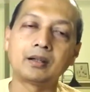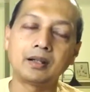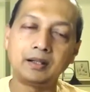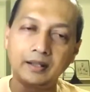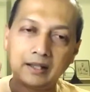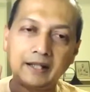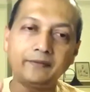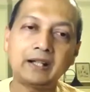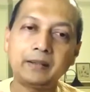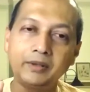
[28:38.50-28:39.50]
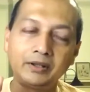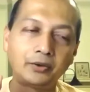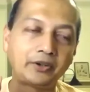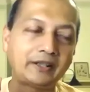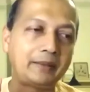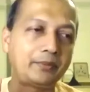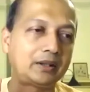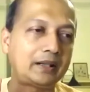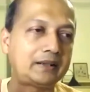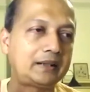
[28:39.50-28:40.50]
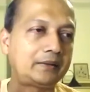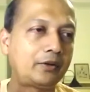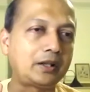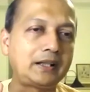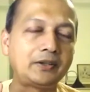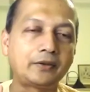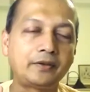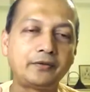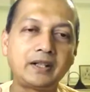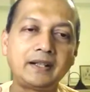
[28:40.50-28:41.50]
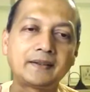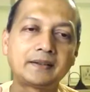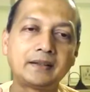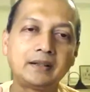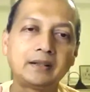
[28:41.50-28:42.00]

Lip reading: In their lifetime, in those times, in I think 40s or 50s,